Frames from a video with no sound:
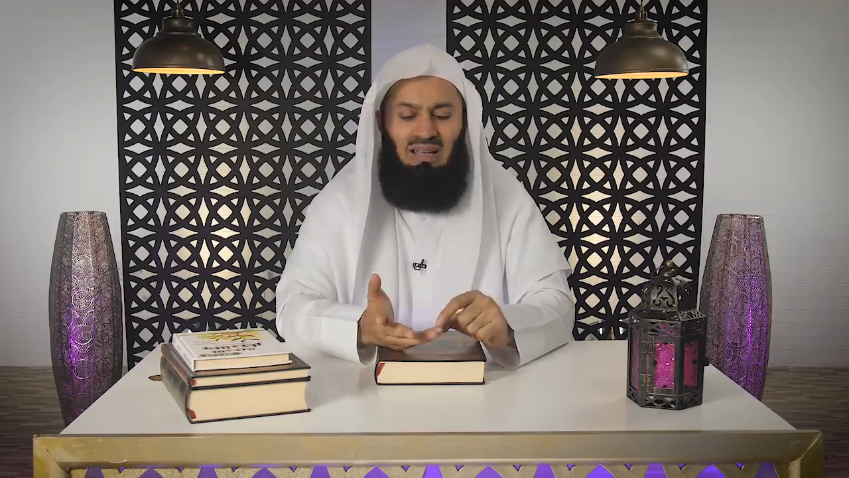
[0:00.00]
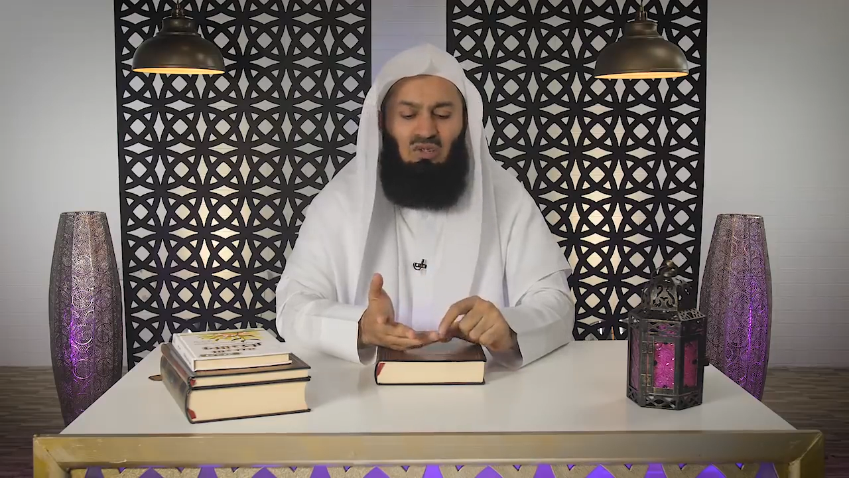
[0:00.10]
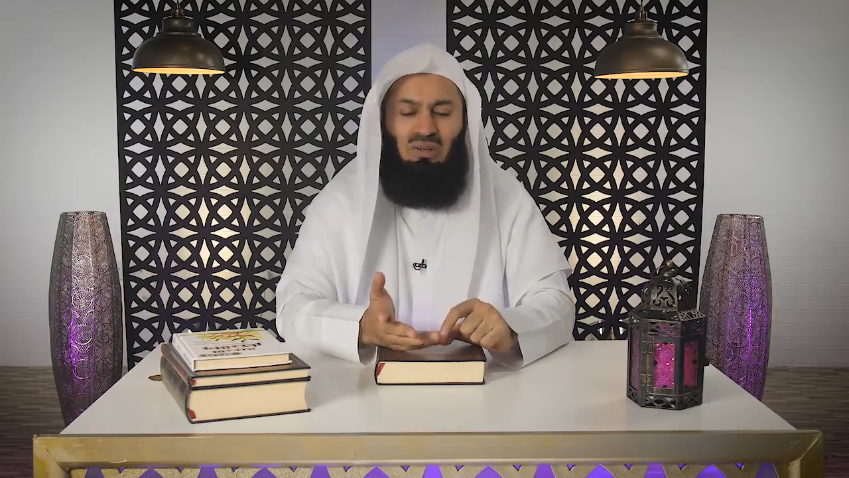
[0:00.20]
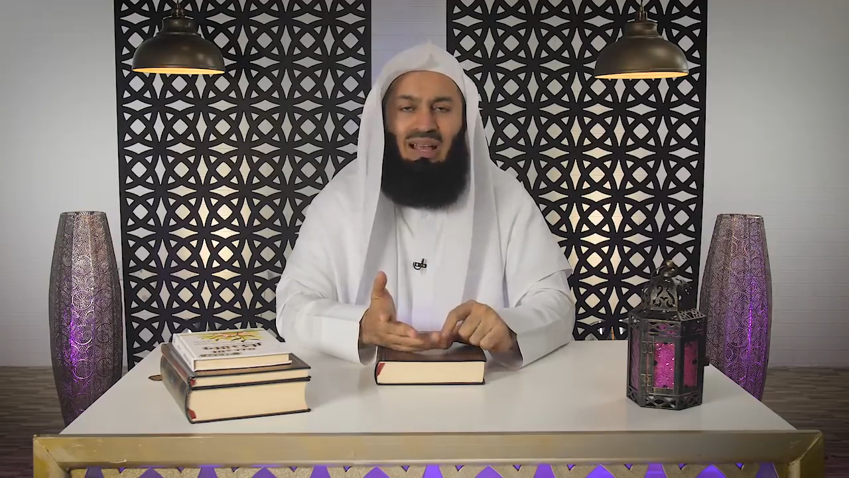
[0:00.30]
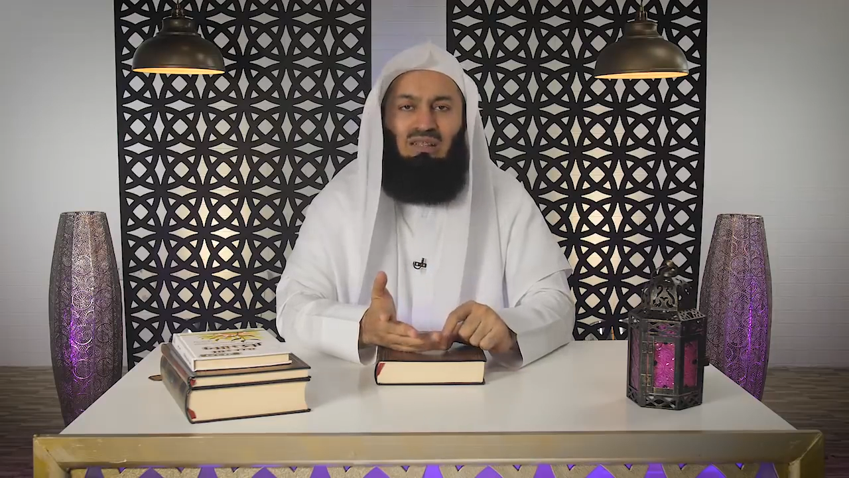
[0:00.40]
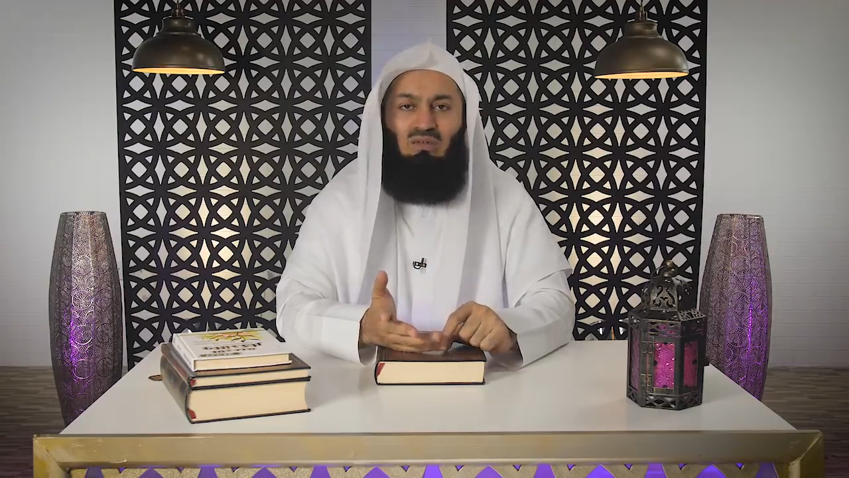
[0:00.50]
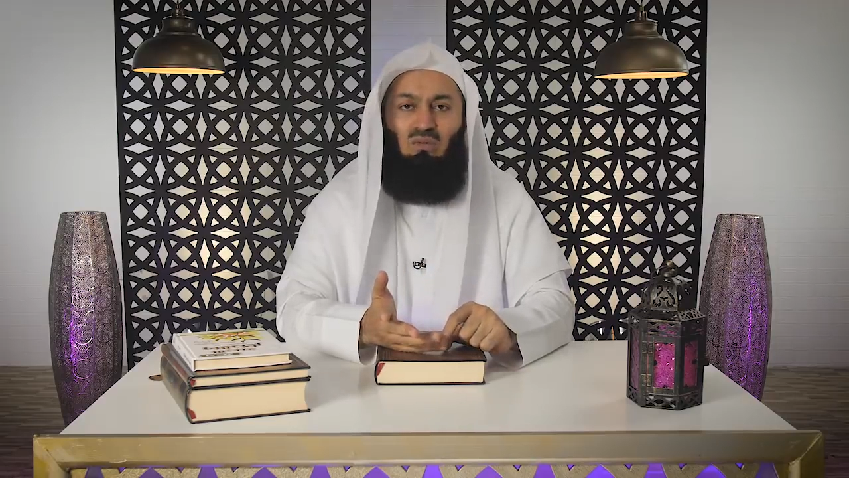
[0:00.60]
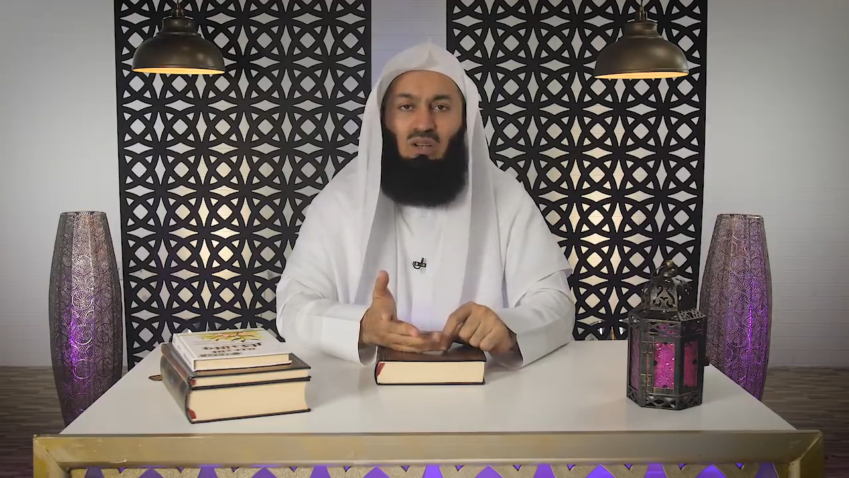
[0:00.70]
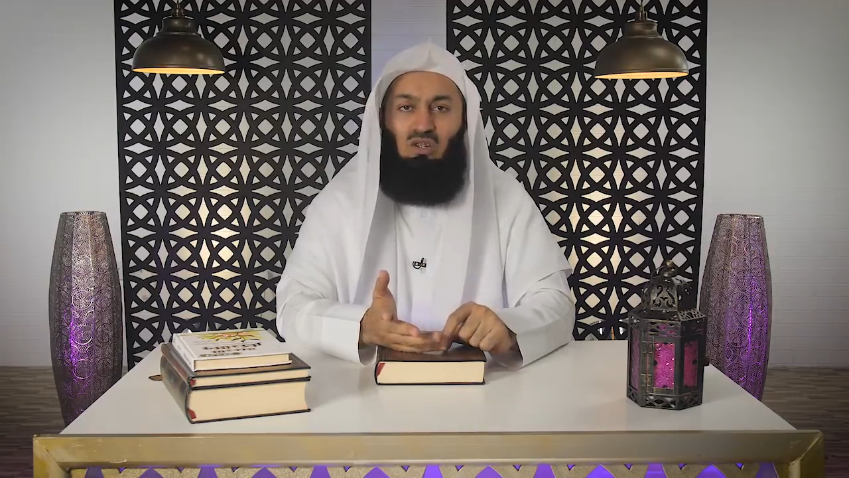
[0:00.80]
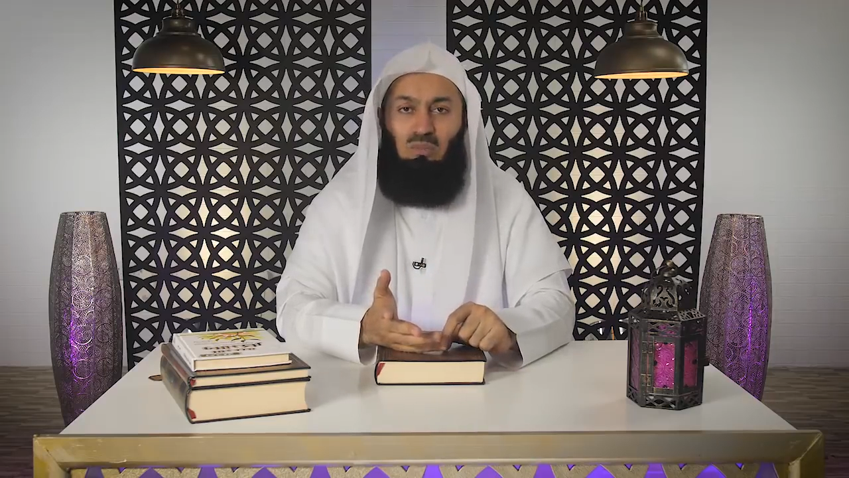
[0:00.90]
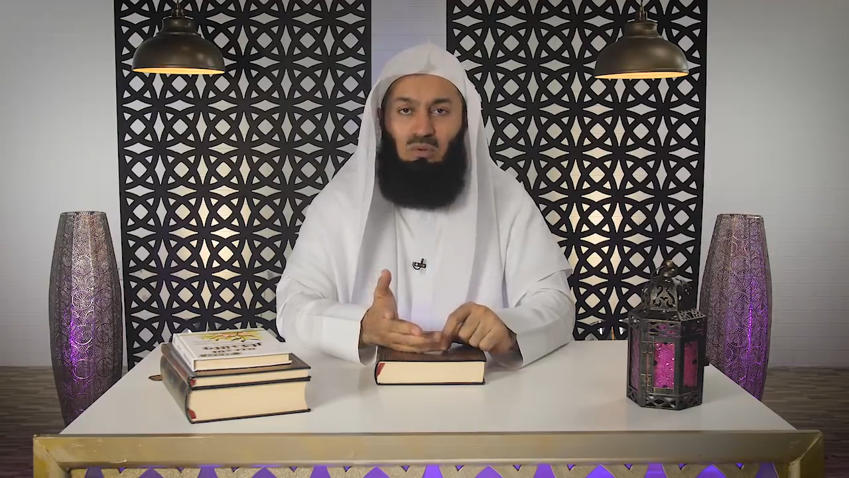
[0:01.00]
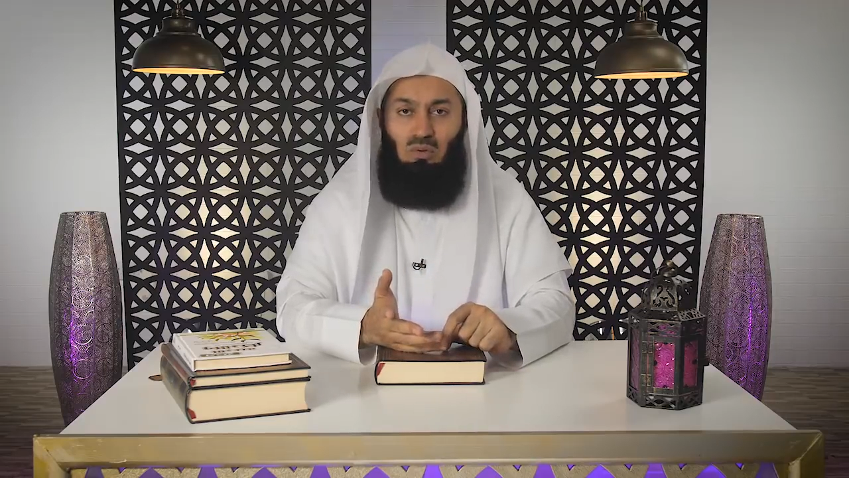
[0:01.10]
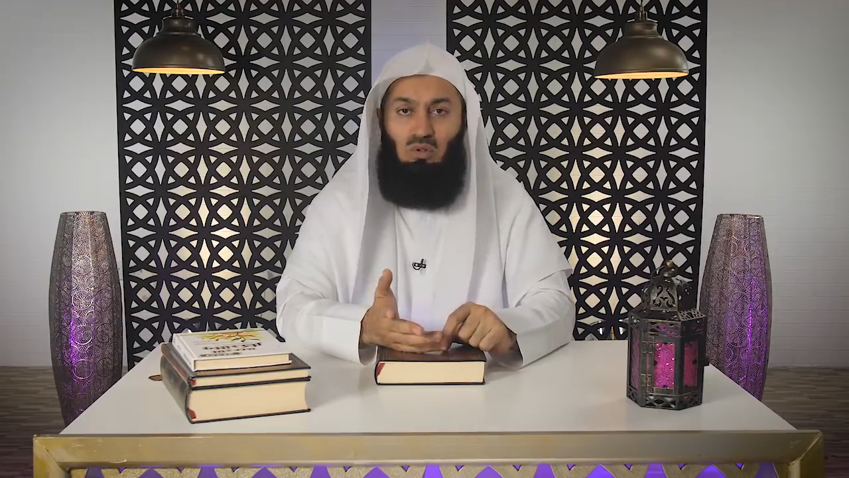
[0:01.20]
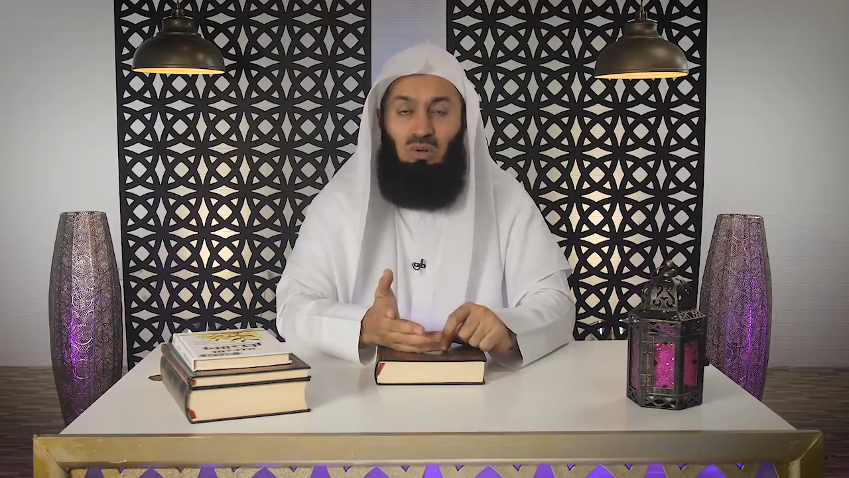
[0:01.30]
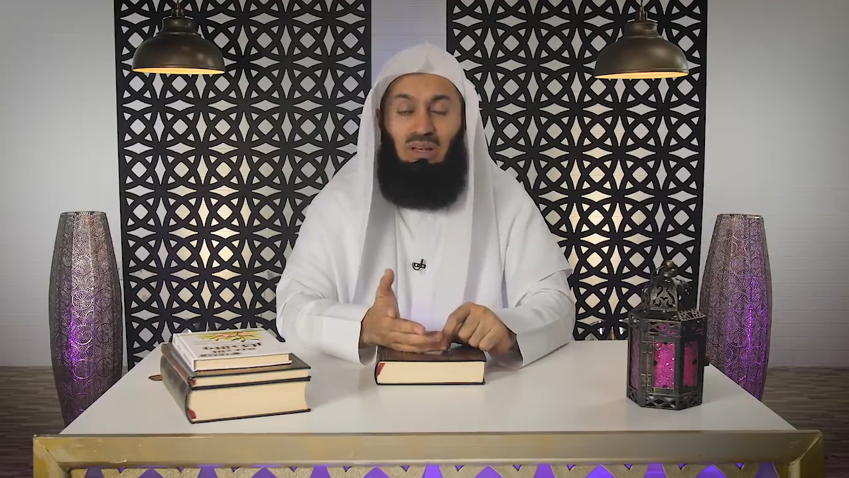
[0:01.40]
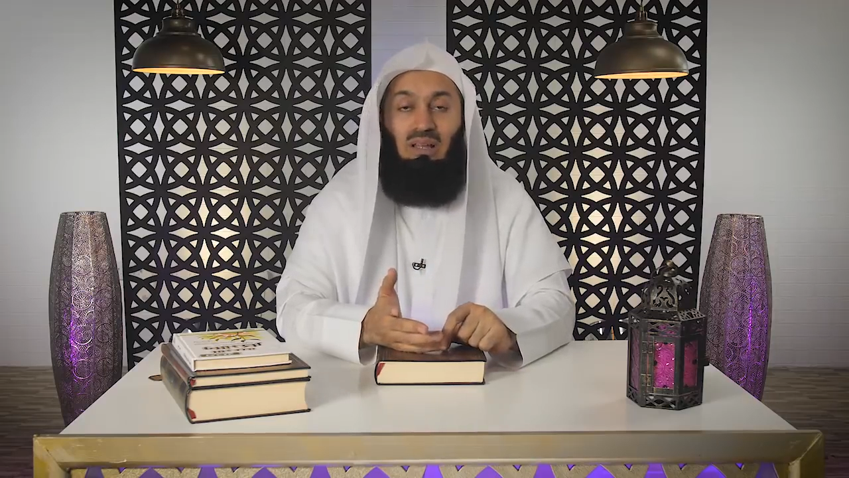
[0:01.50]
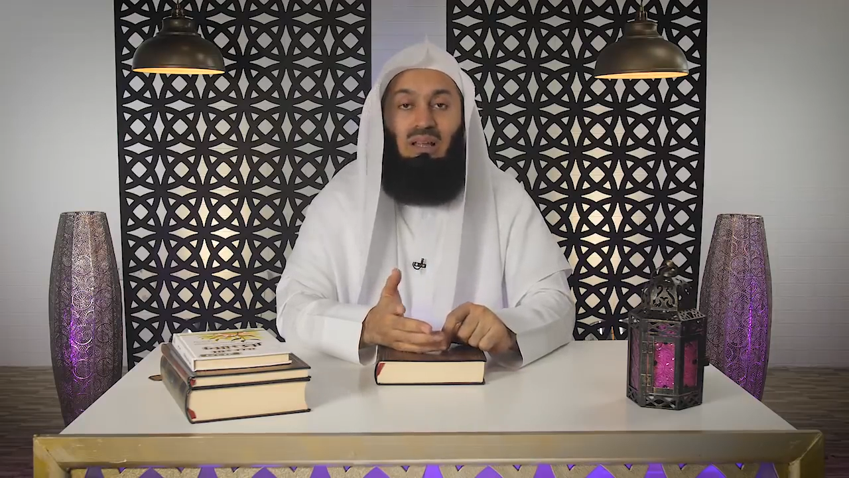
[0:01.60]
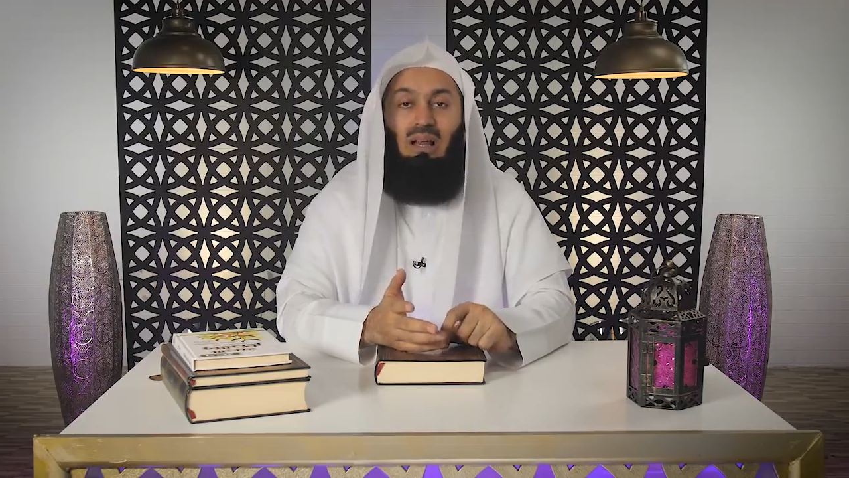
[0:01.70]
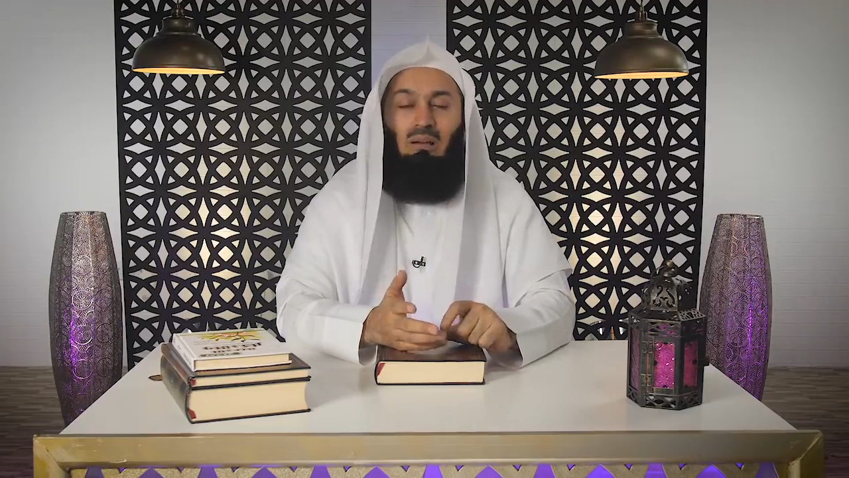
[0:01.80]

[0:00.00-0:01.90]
extra act of worship usually.